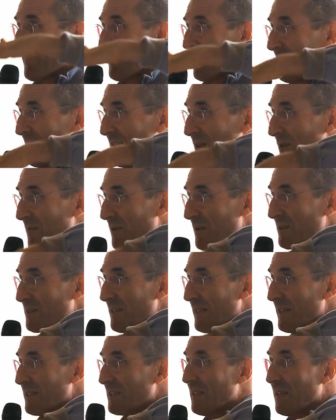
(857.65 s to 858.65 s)
the
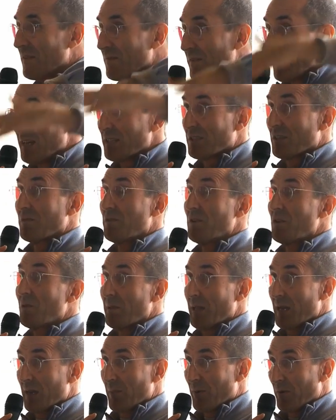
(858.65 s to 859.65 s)
university is the advance of new
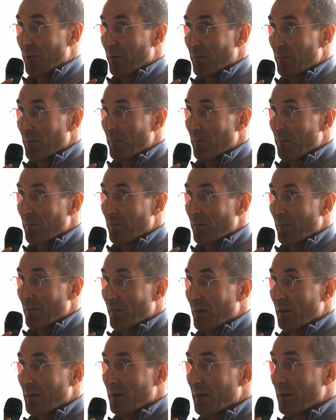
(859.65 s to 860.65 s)
labor.
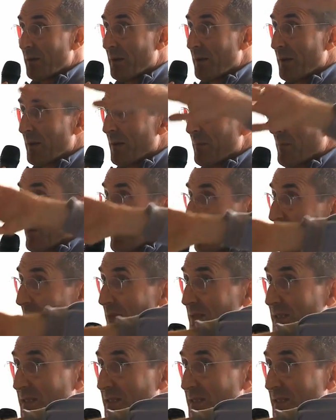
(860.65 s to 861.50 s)
Right? But we could